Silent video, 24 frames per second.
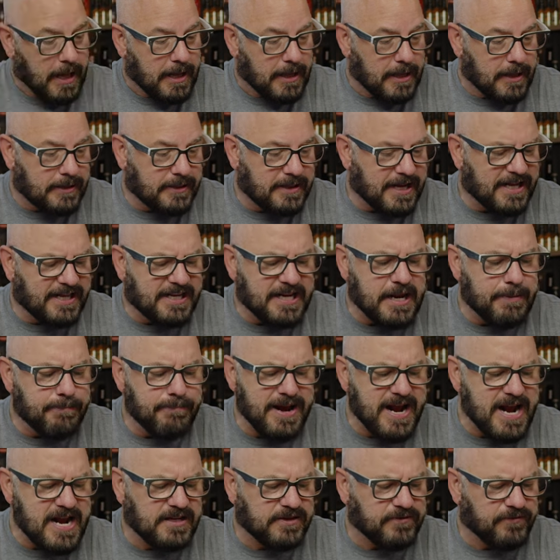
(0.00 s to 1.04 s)
It says an
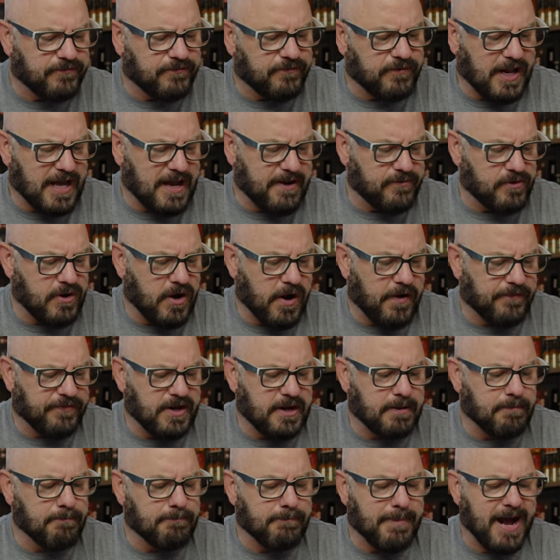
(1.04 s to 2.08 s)
amazing flavor of
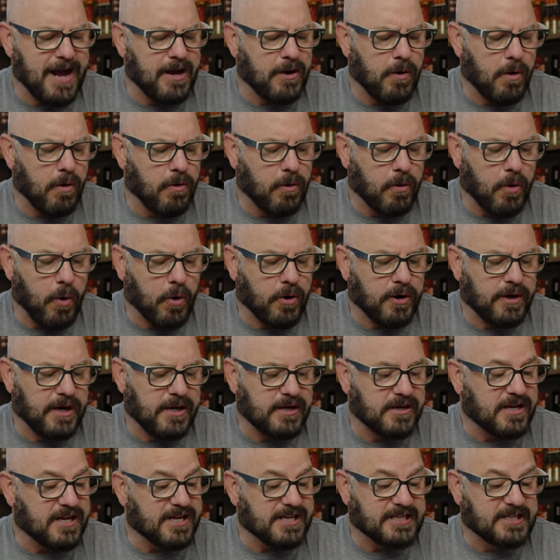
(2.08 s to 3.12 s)
this mango, coconut,
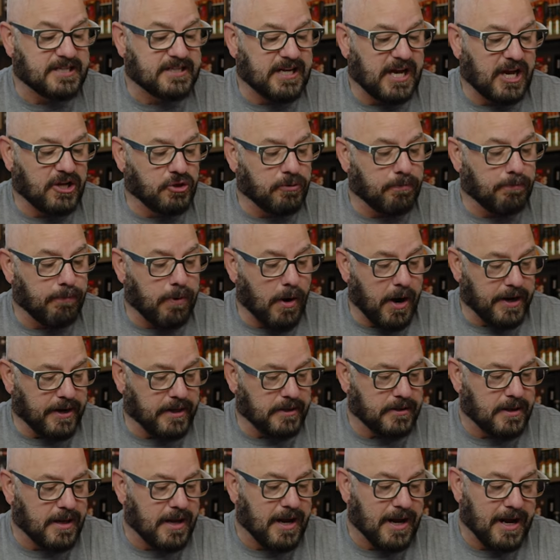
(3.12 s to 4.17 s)
and scotch bonnet
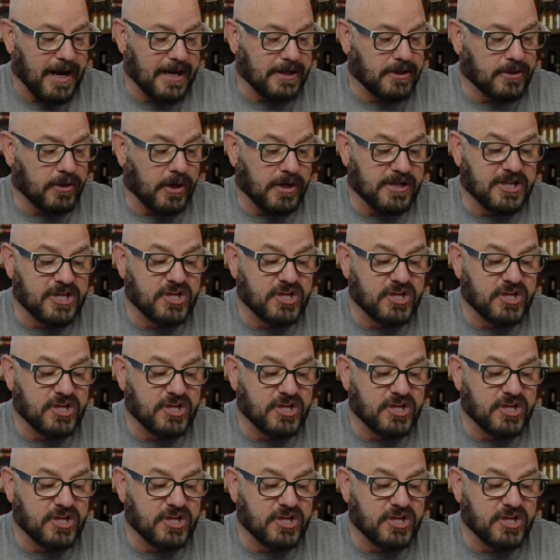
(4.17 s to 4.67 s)
hot sauce